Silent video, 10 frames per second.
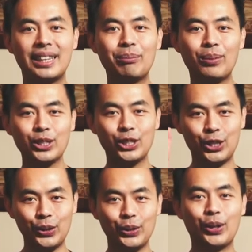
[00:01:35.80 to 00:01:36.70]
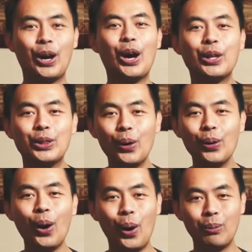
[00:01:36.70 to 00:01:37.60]
Number two,
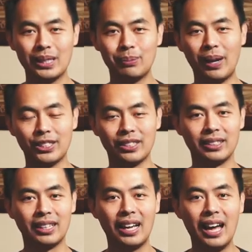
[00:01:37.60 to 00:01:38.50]
no home inspection.